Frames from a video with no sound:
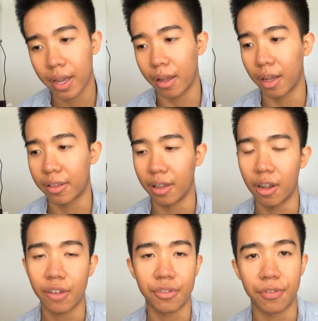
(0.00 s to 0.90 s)
collecting
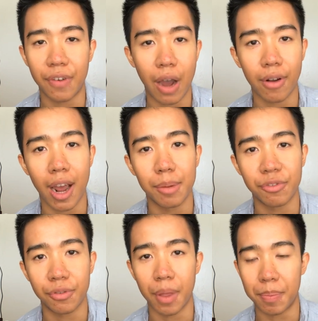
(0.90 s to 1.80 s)
lost and found
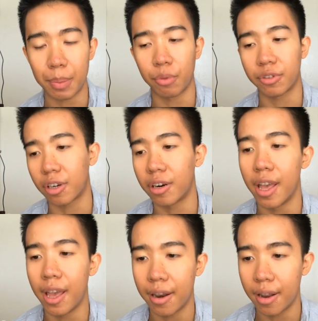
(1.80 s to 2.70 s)
items that people turn
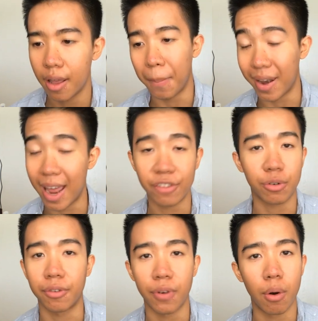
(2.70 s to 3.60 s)
in, um, and
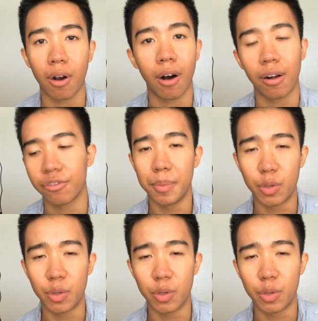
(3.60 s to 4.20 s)
answering phone calls.